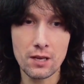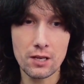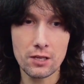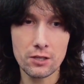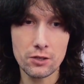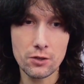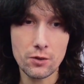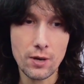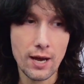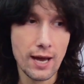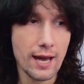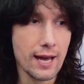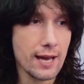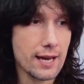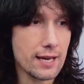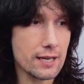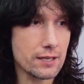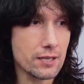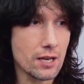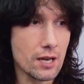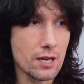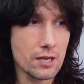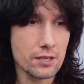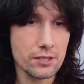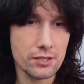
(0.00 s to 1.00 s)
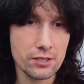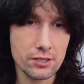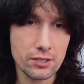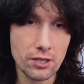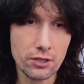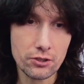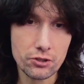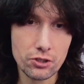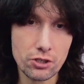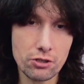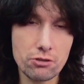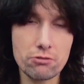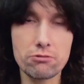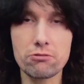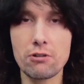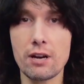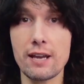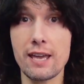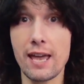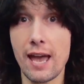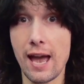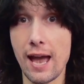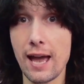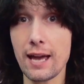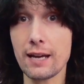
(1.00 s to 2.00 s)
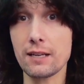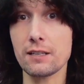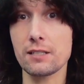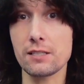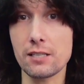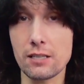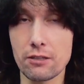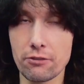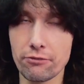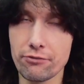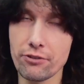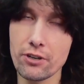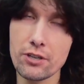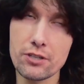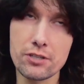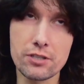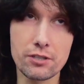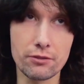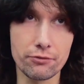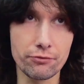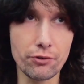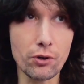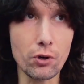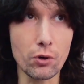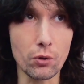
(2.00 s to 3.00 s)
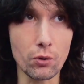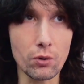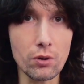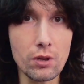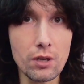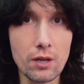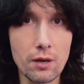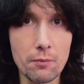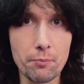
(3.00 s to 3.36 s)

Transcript: you had such great acting, first of all,